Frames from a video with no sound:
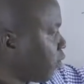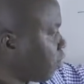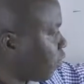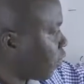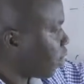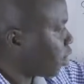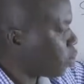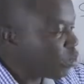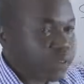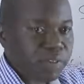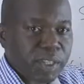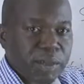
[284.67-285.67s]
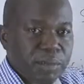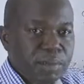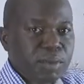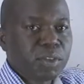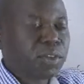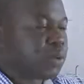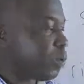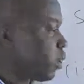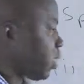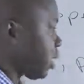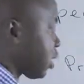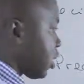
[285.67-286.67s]
for the two of them to
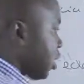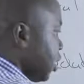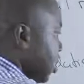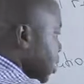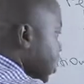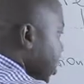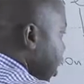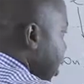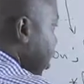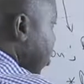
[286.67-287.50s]
create an